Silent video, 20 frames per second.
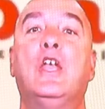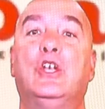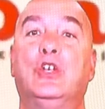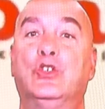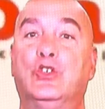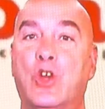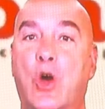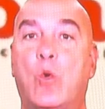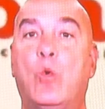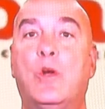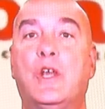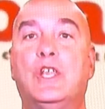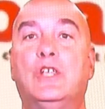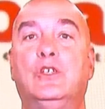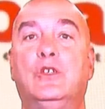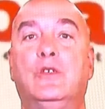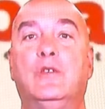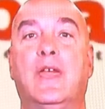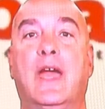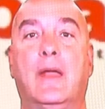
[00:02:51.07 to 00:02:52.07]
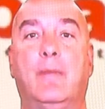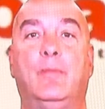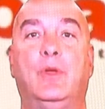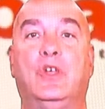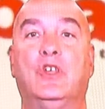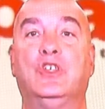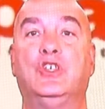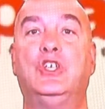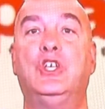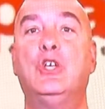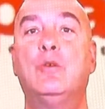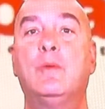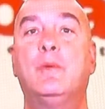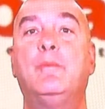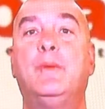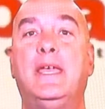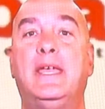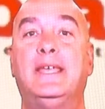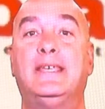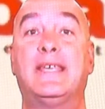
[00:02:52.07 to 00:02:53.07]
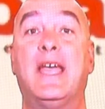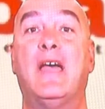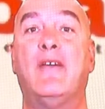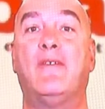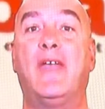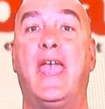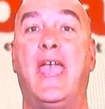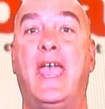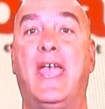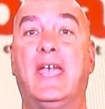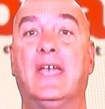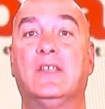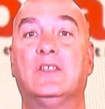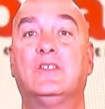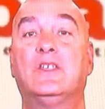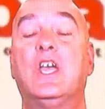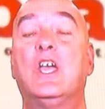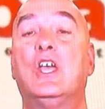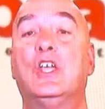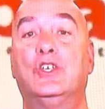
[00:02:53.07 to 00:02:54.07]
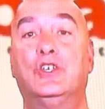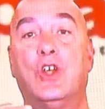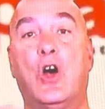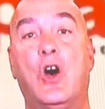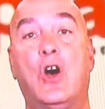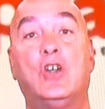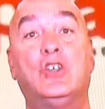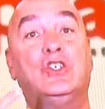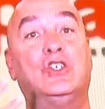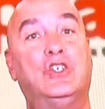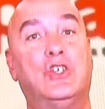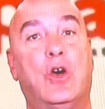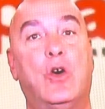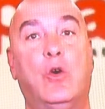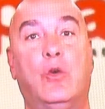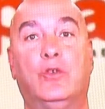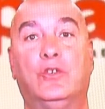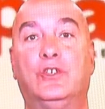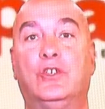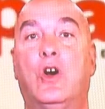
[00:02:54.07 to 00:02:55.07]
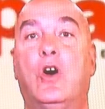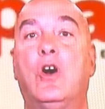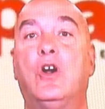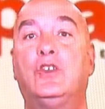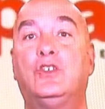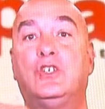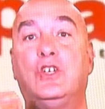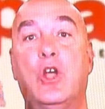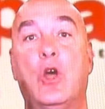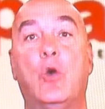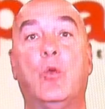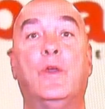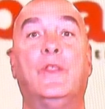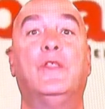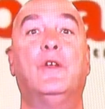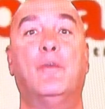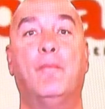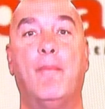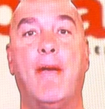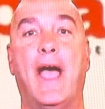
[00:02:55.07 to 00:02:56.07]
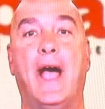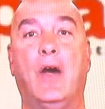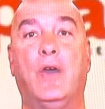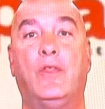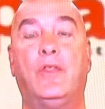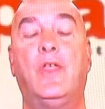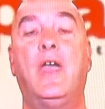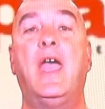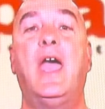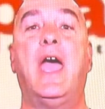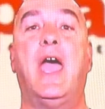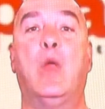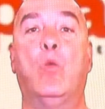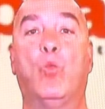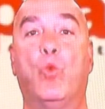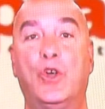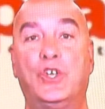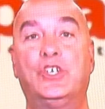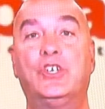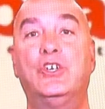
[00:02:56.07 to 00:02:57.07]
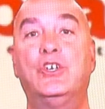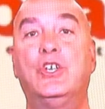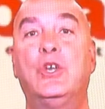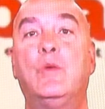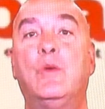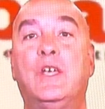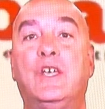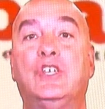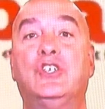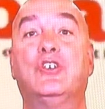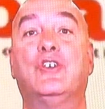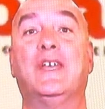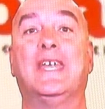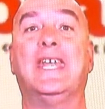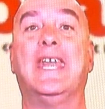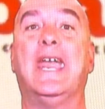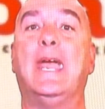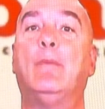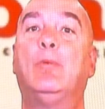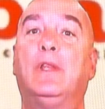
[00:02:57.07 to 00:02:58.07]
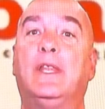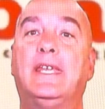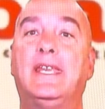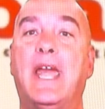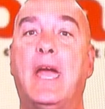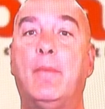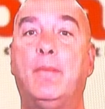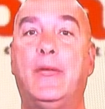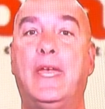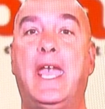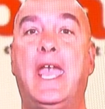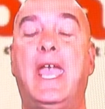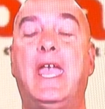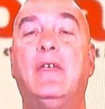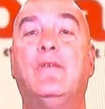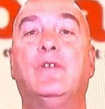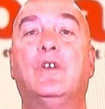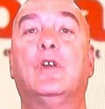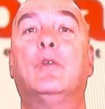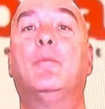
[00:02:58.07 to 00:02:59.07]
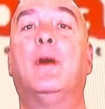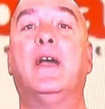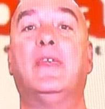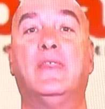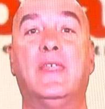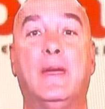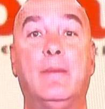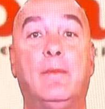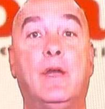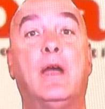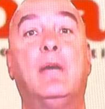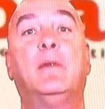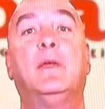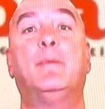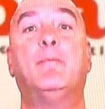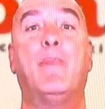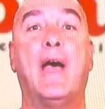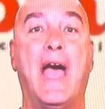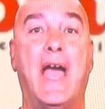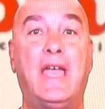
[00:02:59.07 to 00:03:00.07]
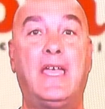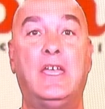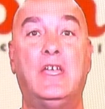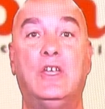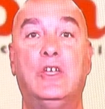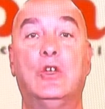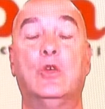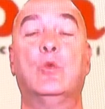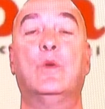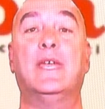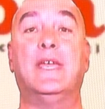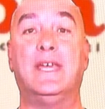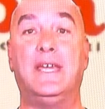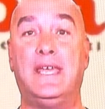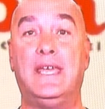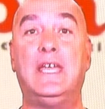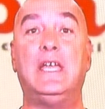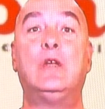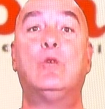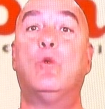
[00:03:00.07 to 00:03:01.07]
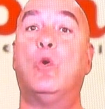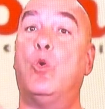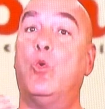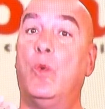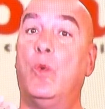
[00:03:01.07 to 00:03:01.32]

you don't want to do that, because human beings have hands, dogs don't. Dogs go with their mouth. And what you're doing is you're enabling that behavior by them coming back at you in equal